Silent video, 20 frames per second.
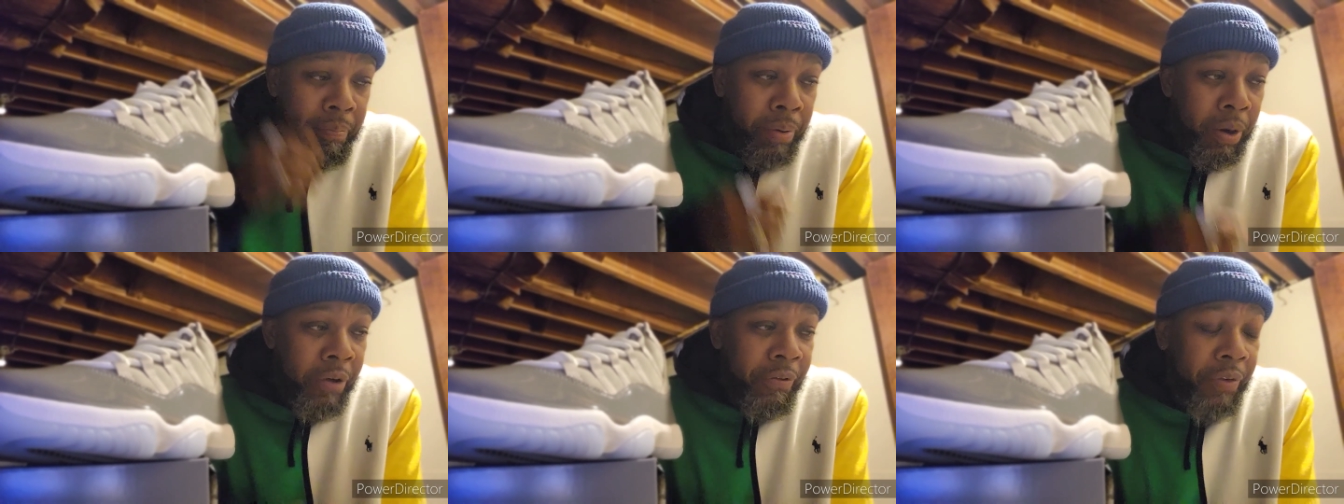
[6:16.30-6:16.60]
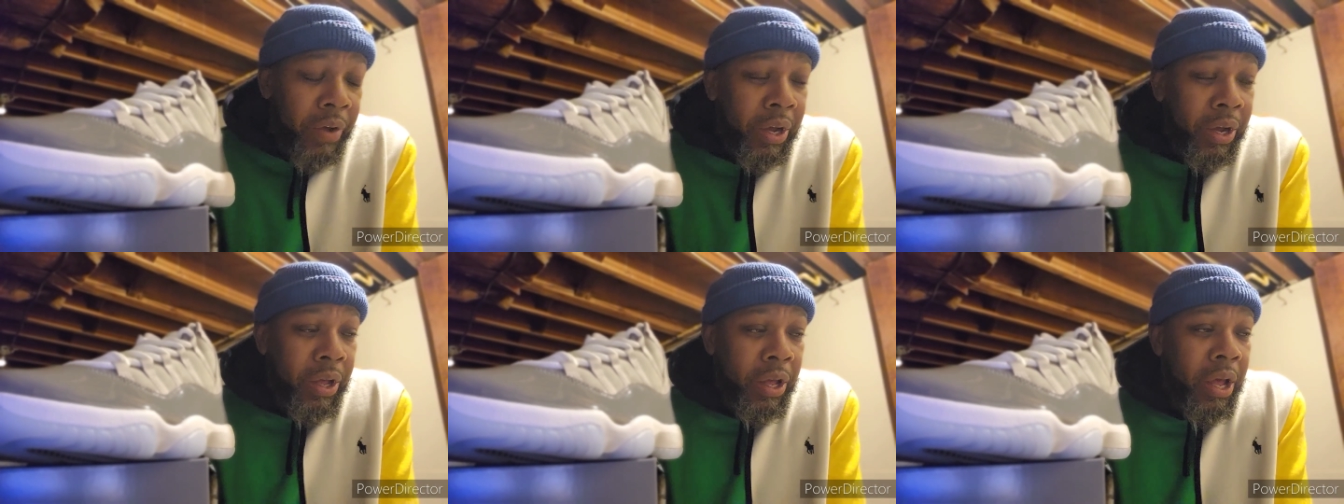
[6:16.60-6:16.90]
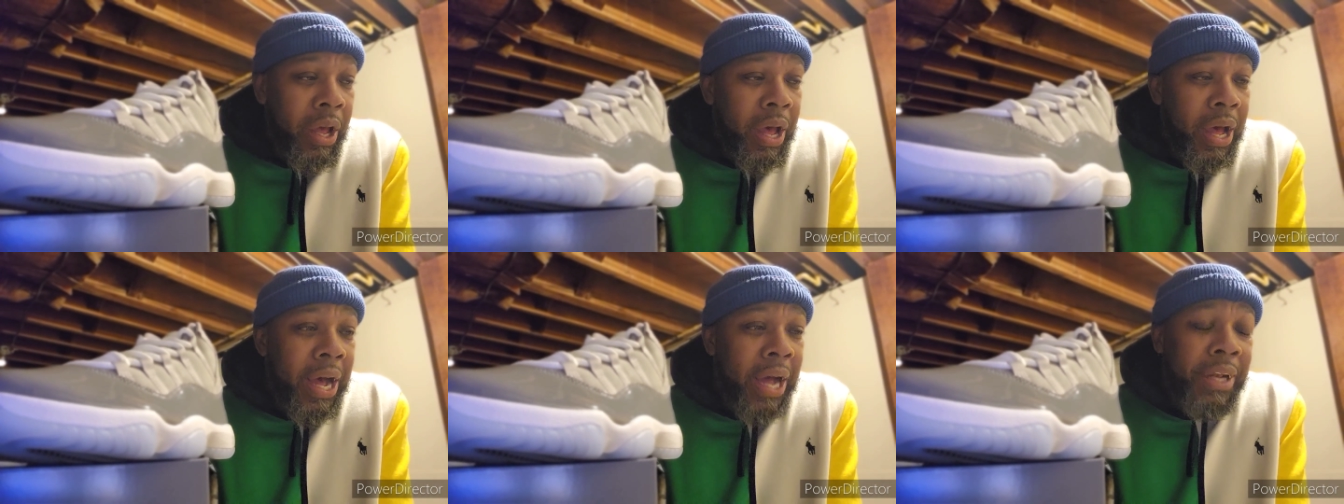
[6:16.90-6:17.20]
Perfect.
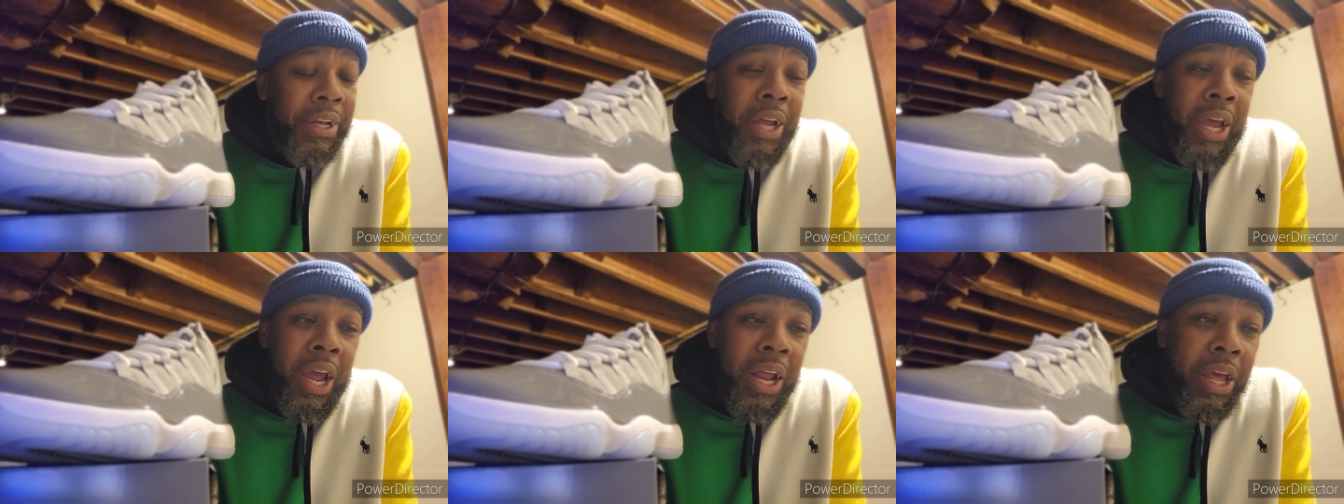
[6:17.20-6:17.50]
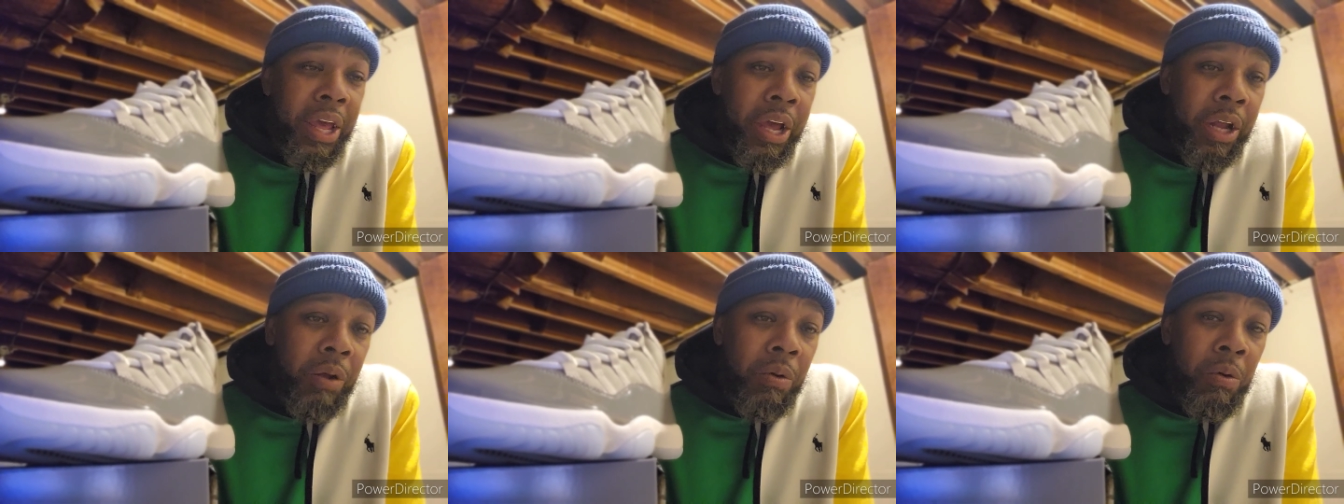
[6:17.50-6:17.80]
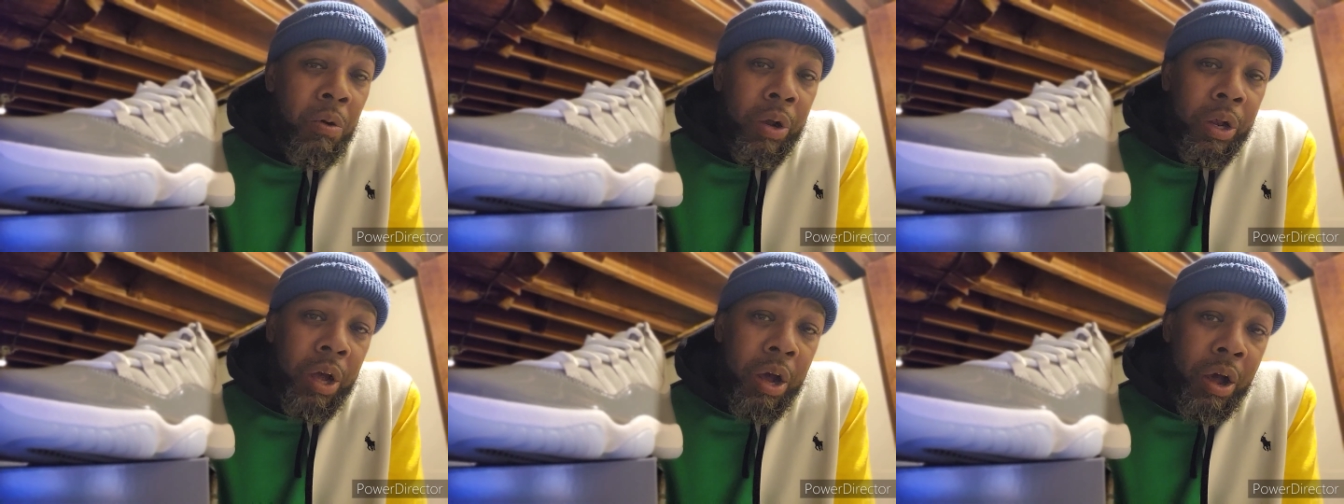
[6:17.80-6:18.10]
I did hit
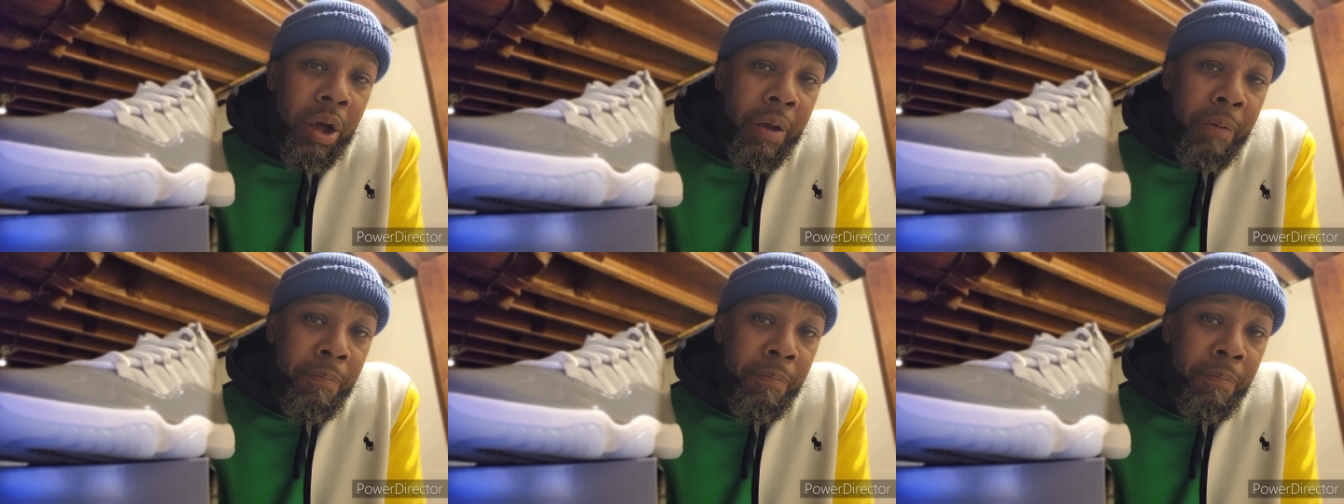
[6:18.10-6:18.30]
on